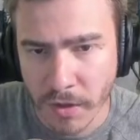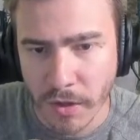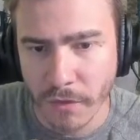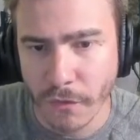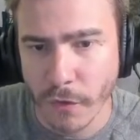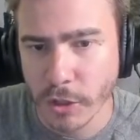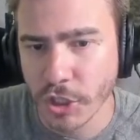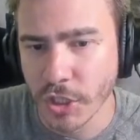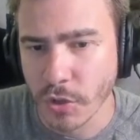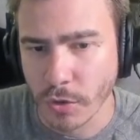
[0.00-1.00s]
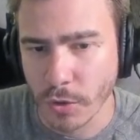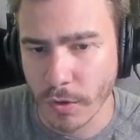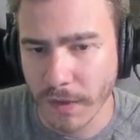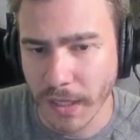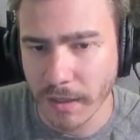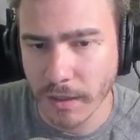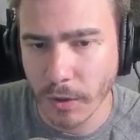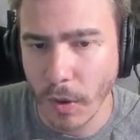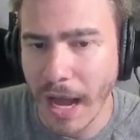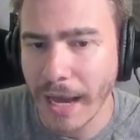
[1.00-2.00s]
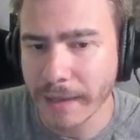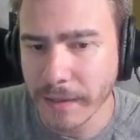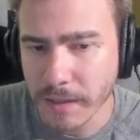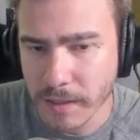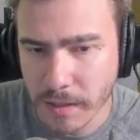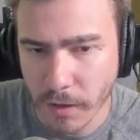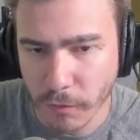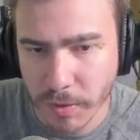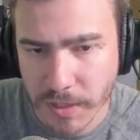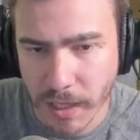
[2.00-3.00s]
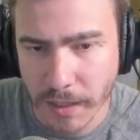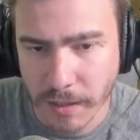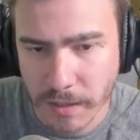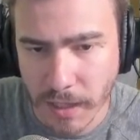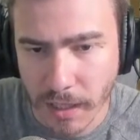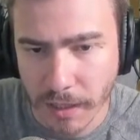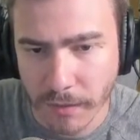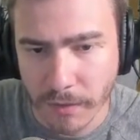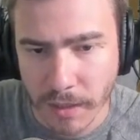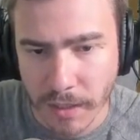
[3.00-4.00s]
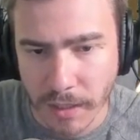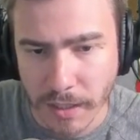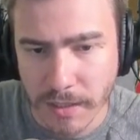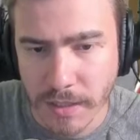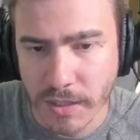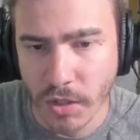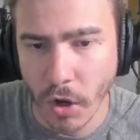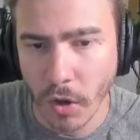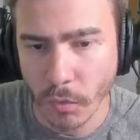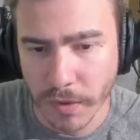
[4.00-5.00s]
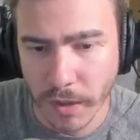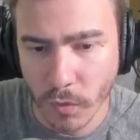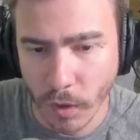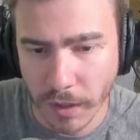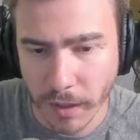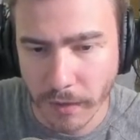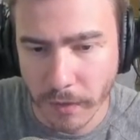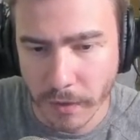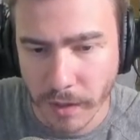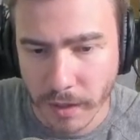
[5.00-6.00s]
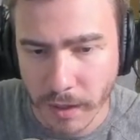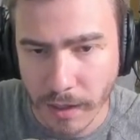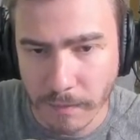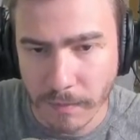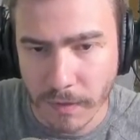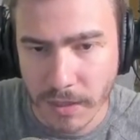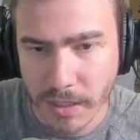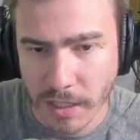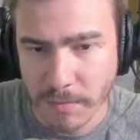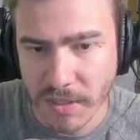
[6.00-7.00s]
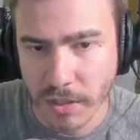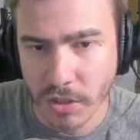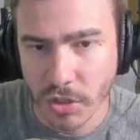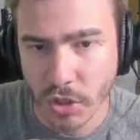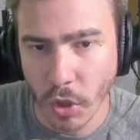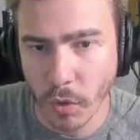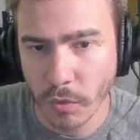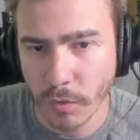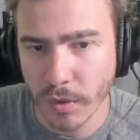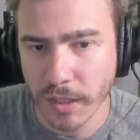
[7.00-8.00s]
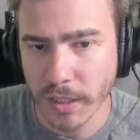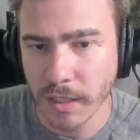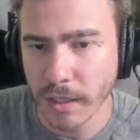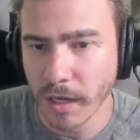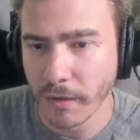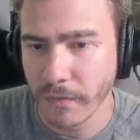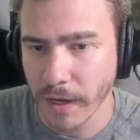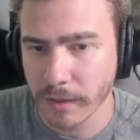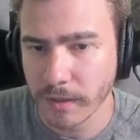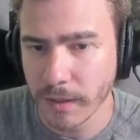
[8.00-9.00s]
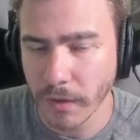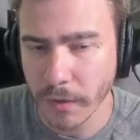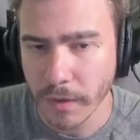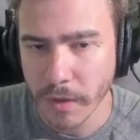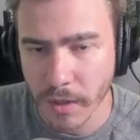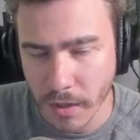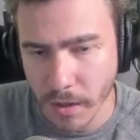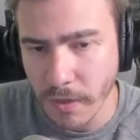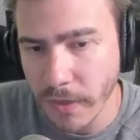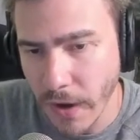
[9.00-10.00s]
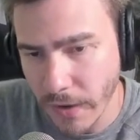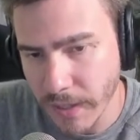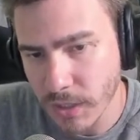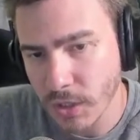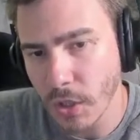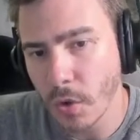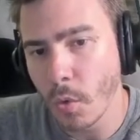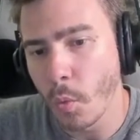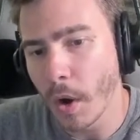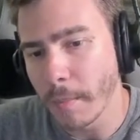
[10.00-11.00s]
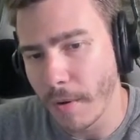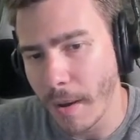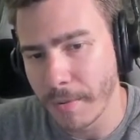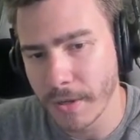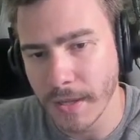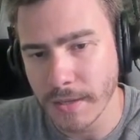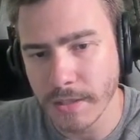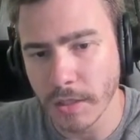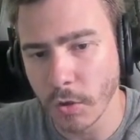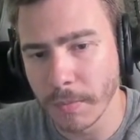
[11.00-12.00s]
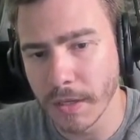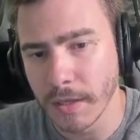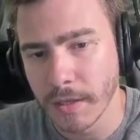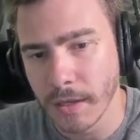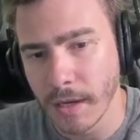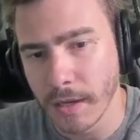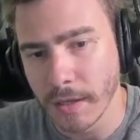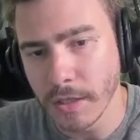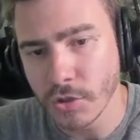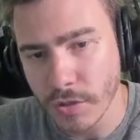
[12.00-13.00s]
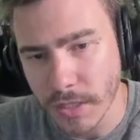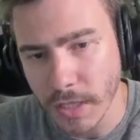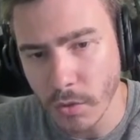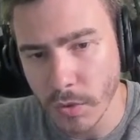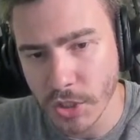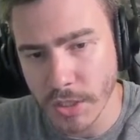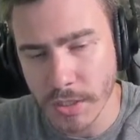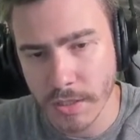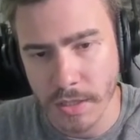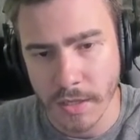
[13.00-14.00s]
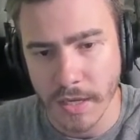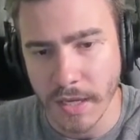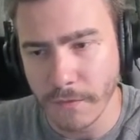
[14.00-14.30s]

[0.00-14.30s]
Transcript: versions or sort of like little islands of Poseidons that kind of exist all within one another. These guys basically just don't really affect the other. There is, though, one property that is a little bit interesting, which is if